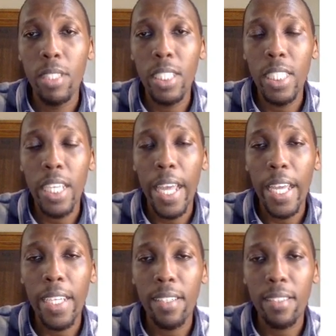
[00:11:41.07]

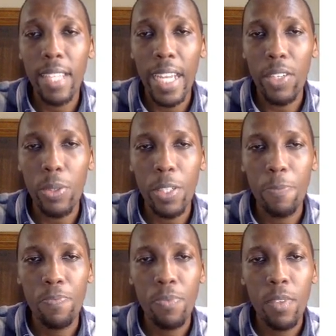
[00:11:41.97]
DA salary.
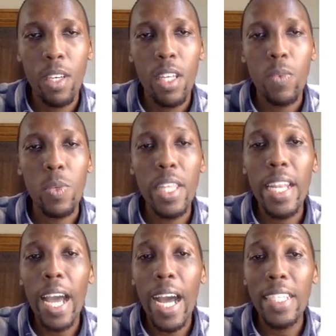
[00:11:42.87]
We
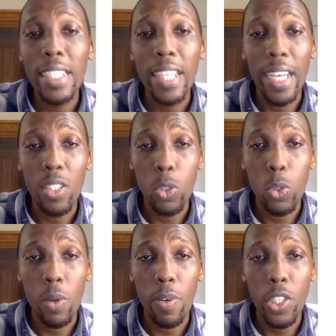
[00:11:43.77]
then add a title
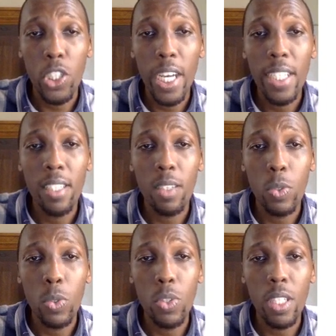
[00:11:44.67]
to our chart
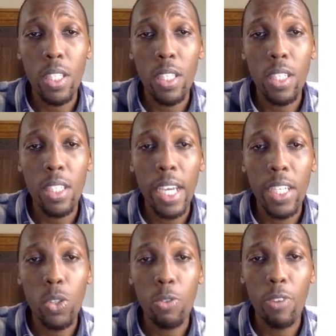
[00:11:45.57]
using the
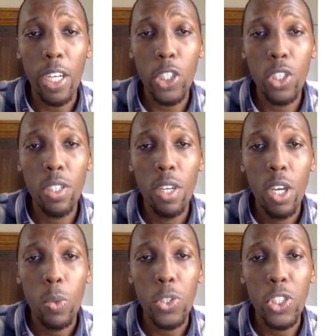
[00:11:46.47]
title function,
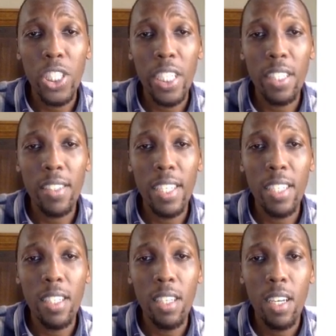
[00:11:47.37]
which takes
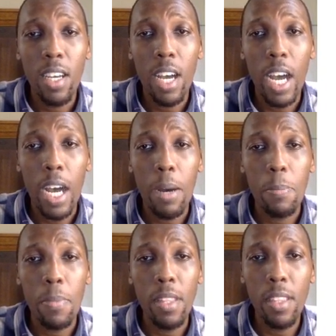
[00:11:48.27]
in
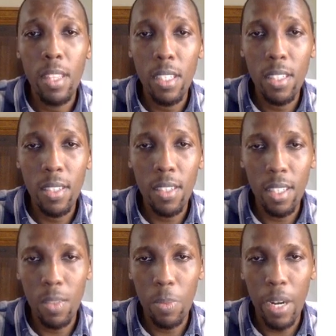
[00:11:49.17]
this
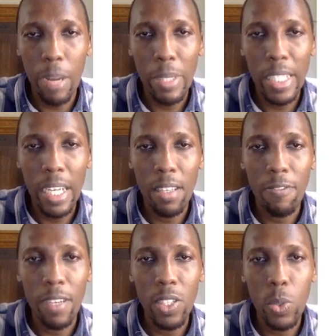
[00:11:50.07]
parameter. The
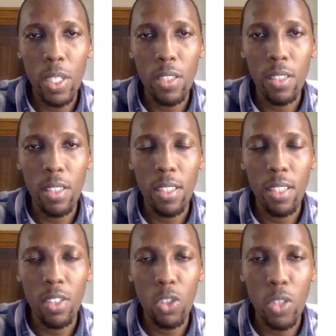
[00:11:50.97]
first one is just a
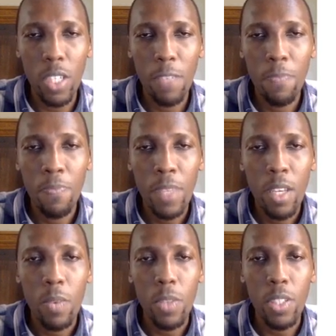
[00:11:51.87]
string,
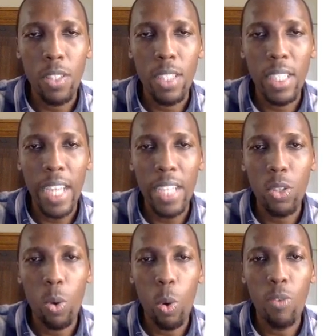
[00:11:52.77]
which is the
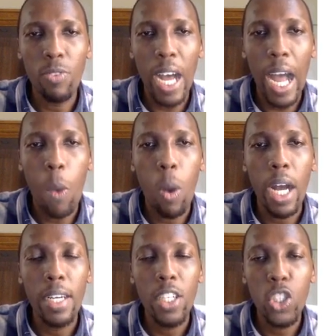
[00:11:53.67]
title of
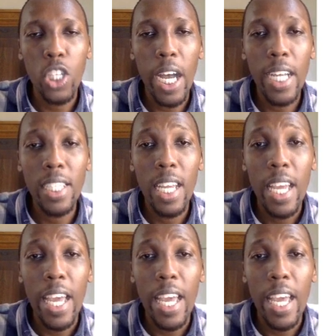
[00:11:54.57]
our chart.